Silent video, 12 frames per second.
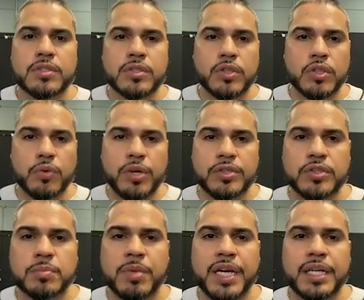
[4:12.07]
your erector
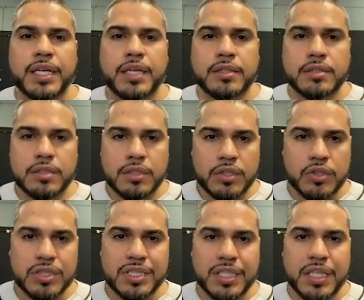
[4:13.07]
spinae, your
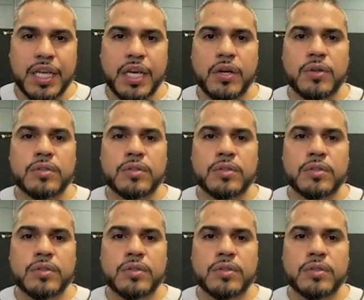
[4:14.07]
TL,